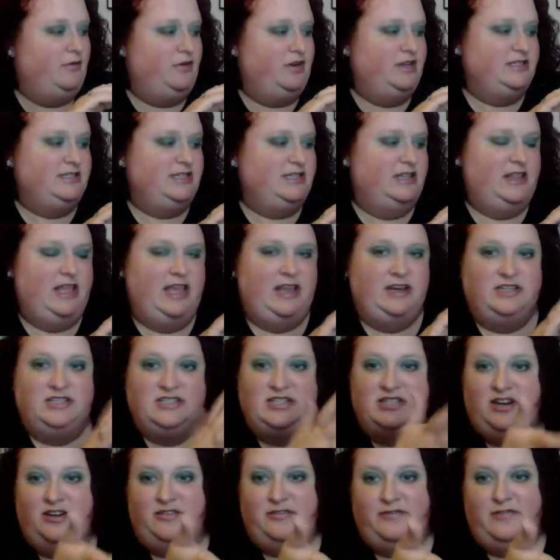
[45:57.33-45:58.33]
reason they
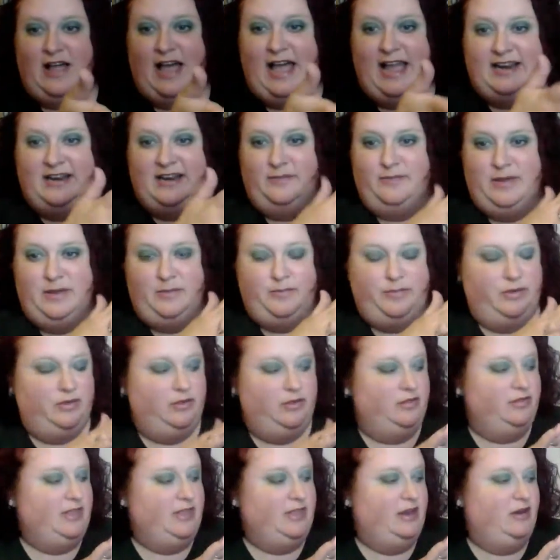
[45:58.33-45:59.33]
just are flagged and
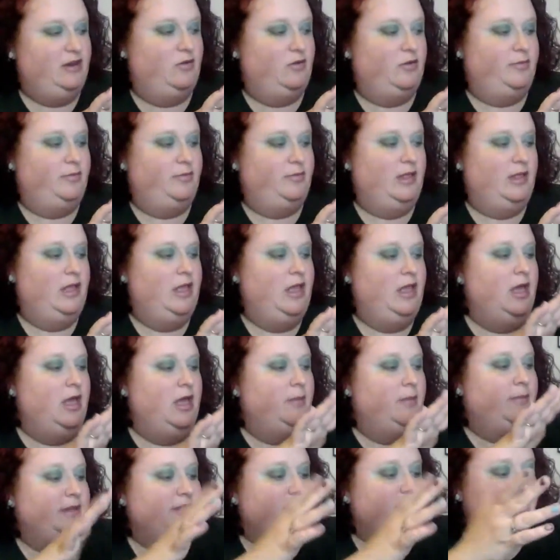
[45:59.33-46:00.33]
people they don't.
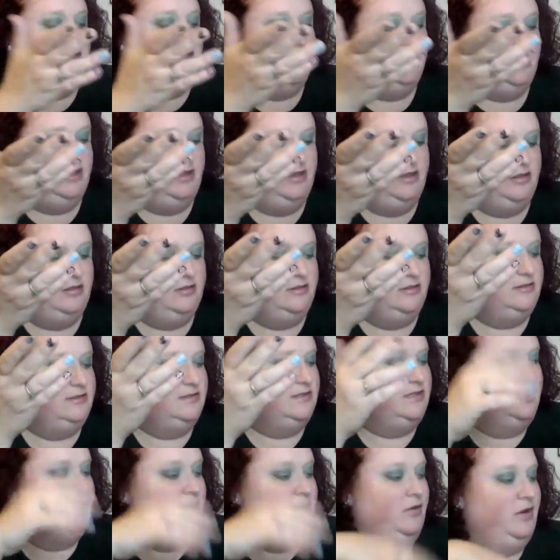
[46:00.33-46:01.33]
But the
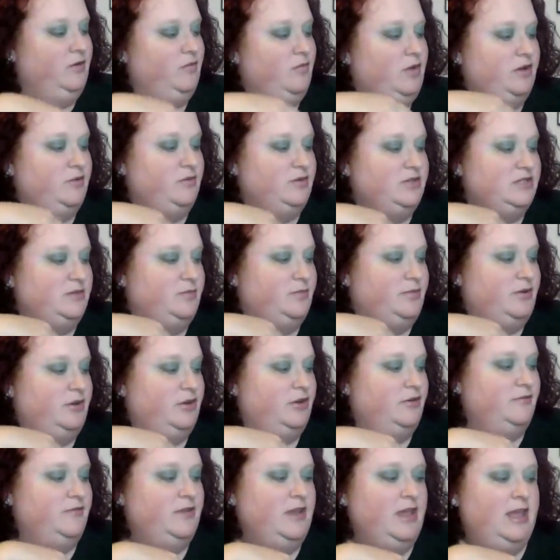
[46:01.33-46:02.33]
Slytherin one was
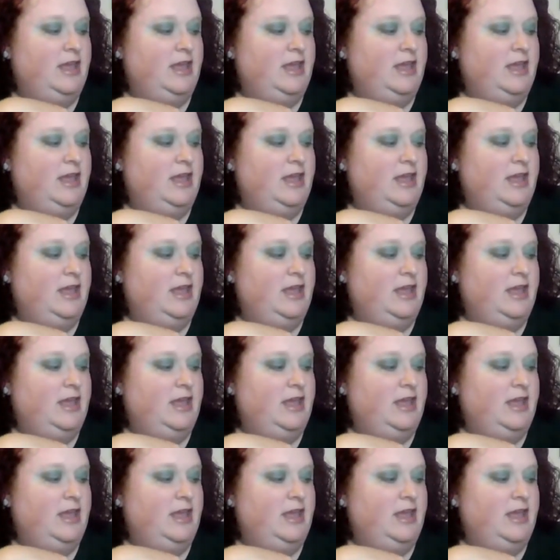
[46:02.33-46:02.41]
approved.